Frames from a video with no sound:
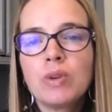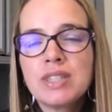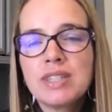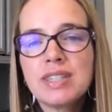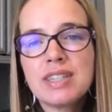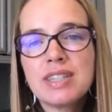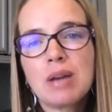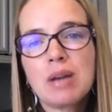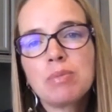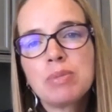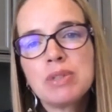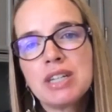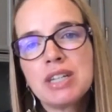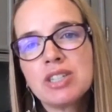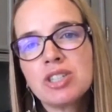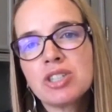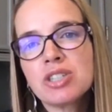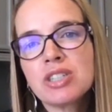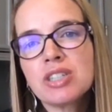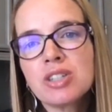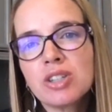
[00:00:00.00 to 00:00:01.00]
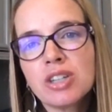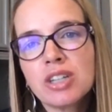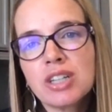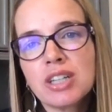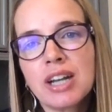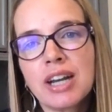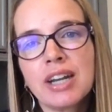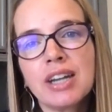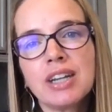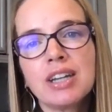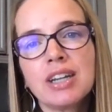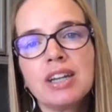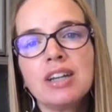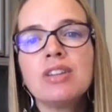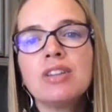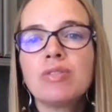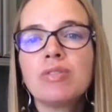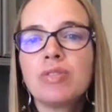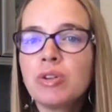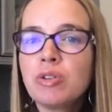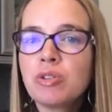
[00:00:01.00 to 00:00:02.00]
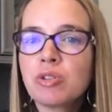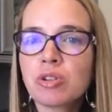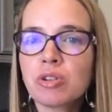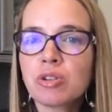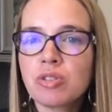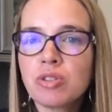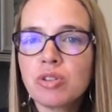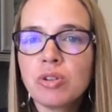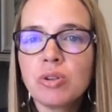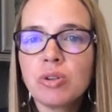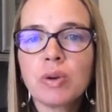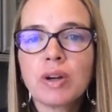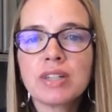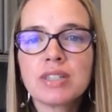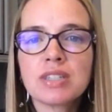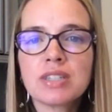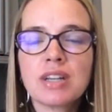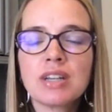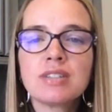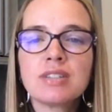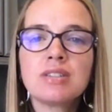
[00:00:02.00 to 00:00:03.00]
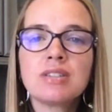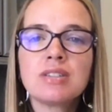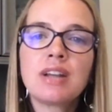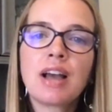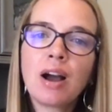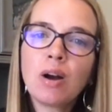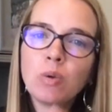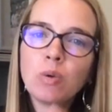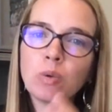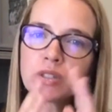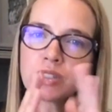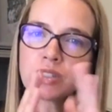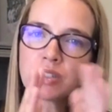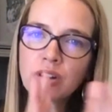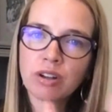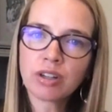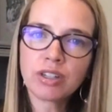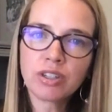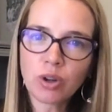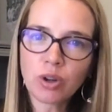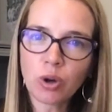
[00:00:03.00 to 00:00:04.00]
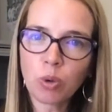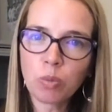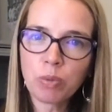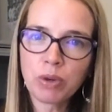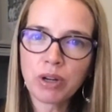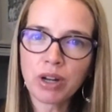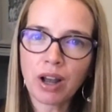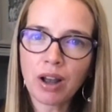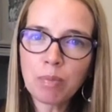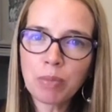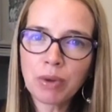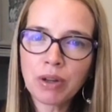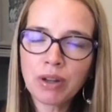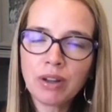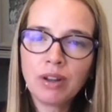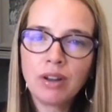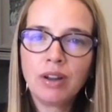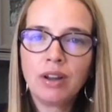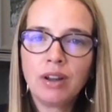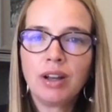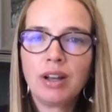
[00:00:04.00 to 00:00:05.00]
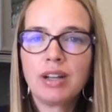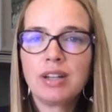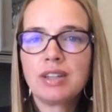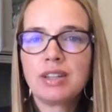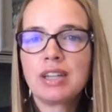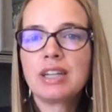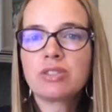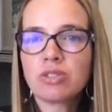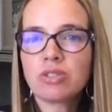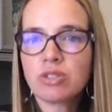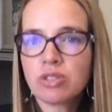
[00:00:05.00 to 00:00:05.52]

what does that potentially look like in the future too, as now we're starting to open up and